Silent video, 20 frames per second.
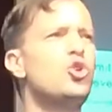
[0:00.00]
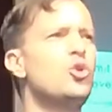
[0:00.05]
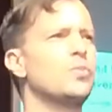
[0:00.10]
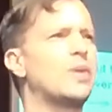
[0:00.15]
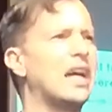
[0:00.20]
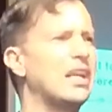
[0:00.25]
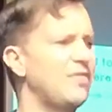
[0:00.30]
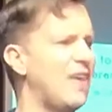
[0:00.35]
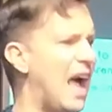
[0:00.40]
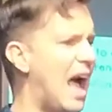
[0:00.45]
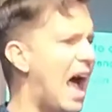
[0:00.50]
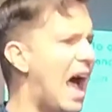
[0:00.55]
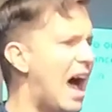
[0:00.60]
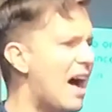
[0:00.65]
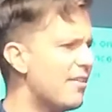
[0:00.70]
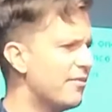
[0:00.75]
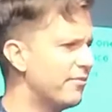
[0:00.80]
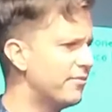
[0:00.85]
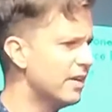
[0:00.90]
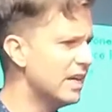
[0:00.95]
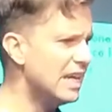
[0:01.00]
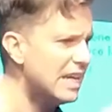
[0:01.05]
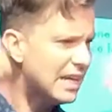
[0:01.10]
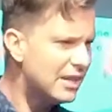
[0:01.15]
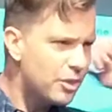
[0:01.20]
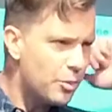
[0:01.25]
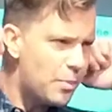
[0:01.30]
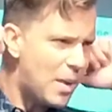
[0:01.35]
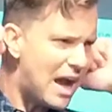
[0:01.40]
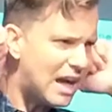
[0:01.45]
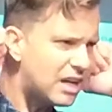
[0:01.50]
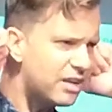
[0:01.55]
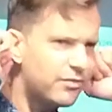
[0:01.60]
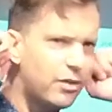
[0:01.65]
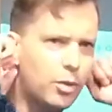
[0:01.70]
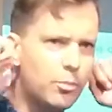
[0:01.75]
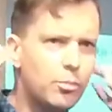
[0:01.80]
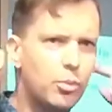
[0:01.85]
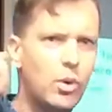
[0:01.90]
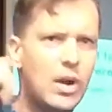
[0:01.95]
kind of have in the back of our
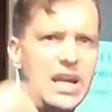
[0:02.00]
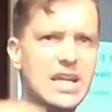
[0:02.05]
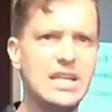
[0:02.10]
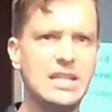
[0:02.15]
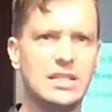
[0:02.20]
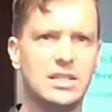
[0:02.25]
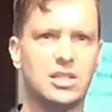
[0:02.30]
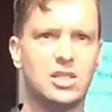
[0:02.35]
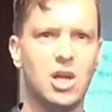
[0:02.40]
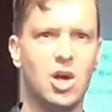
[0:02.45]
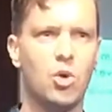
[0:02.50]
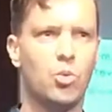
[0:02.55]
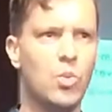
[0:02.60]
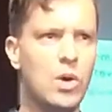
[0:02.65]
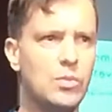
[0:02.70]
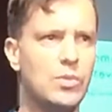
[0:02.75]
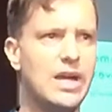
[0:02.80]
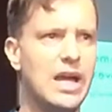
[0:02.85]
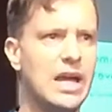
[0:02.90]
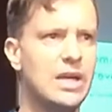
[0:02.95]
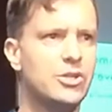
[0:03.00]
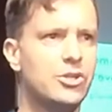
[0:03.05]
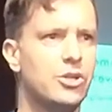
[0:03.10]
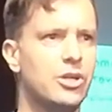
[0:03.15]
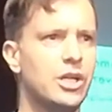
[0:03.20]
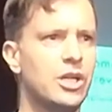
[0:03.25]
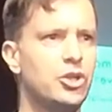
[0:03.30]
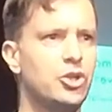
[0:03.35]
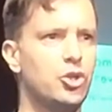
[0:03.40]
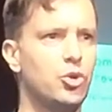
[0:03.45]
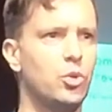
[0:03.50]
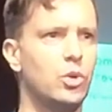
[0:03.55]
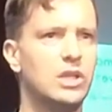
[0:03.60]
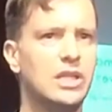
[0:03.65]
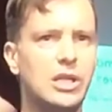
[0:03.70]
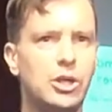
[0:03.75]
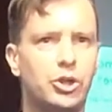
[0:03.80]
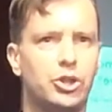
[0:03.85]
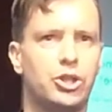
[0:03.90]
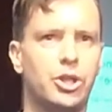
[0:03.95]
brains when we enter into a
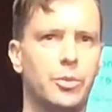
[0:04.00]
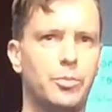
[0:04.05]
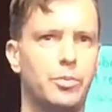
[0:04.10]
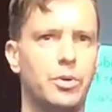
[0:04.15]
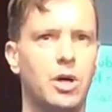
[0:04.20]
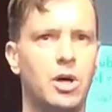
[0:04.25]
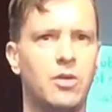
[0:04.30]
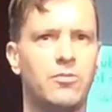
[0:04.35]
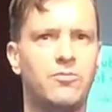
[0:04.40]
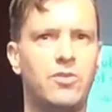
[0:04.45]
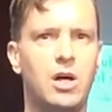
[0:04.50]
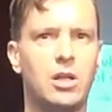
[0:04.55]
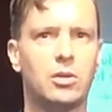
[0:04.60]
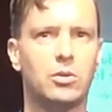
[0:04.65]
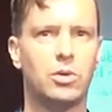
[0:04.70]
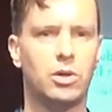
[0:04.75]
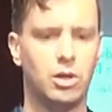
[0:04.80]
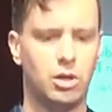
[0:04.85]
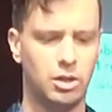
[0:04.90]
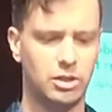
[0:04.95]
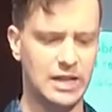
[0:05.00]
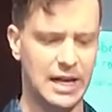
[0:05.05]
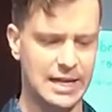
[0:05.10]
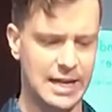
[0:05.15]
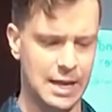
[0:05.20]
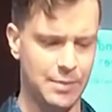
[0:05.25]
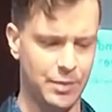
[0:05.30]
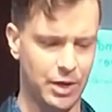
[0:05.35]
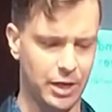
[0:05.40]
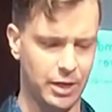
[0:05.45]
leadership follower dynamic.